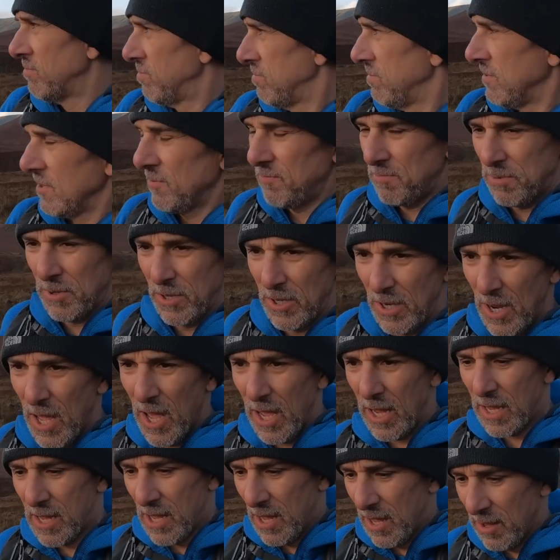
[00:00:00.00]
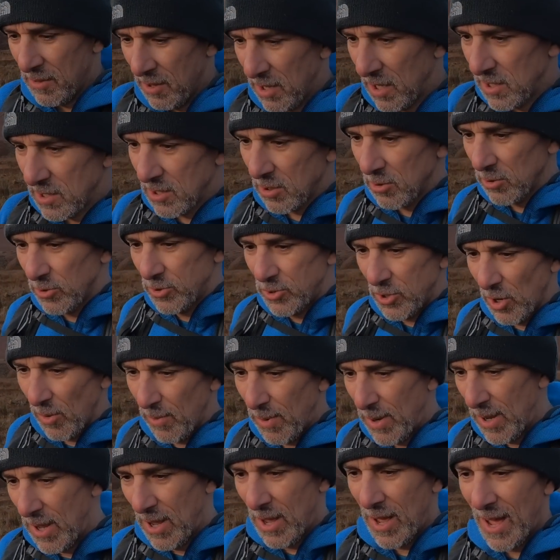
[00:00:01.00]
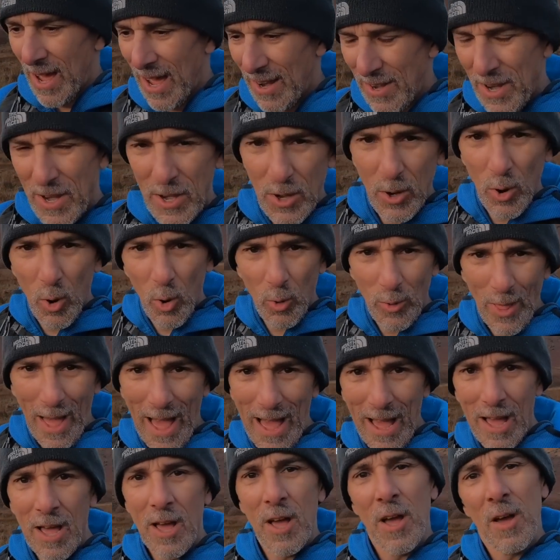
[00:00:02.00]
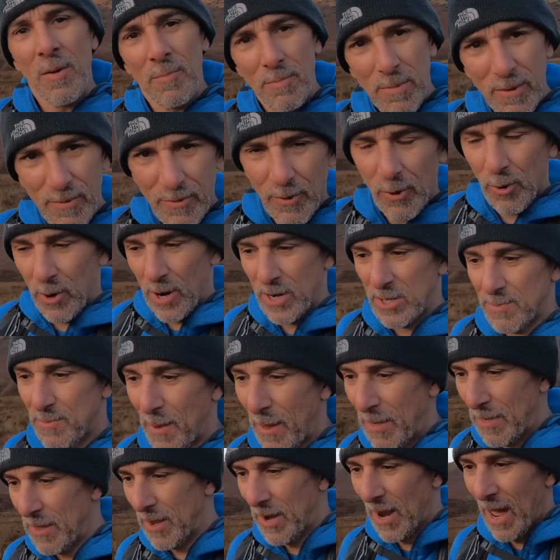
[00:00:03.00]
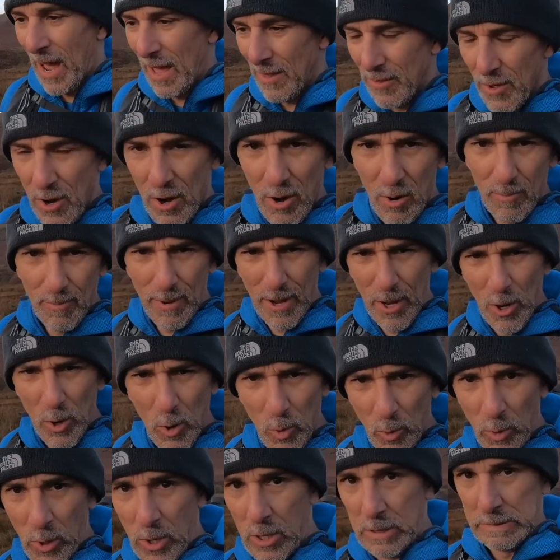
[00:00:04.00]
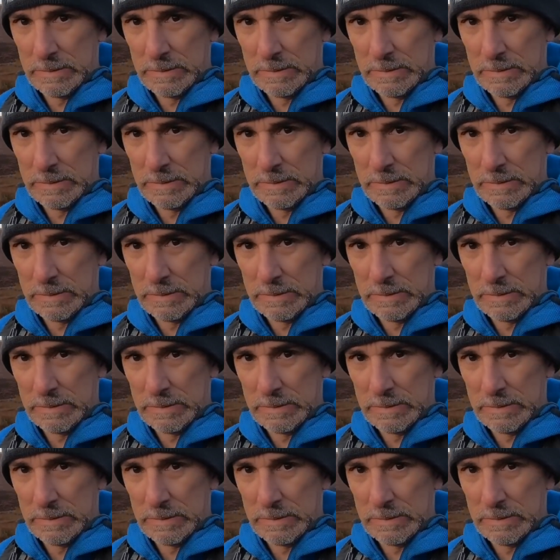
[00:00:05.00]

Flipping heck. I think it's a good job I didn't know that before I spent the night there on my own.